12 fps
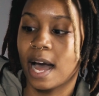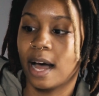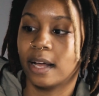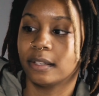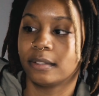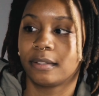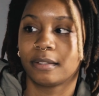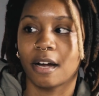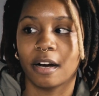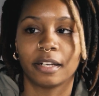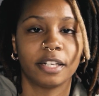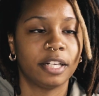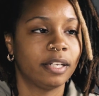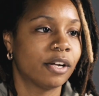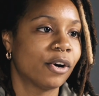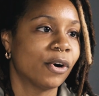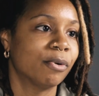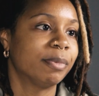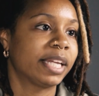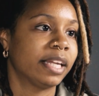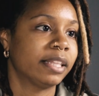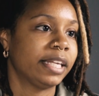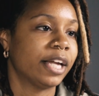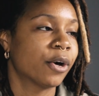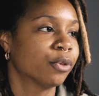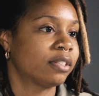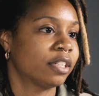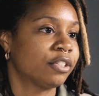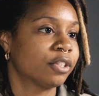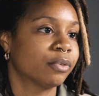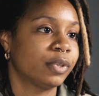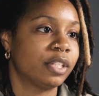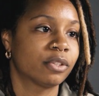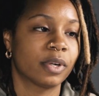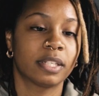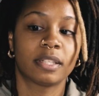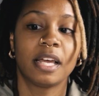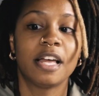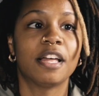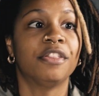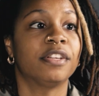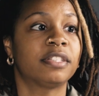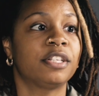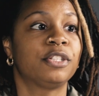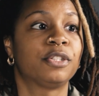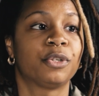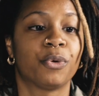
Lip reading: as our good old McKinley Health Center resource. This is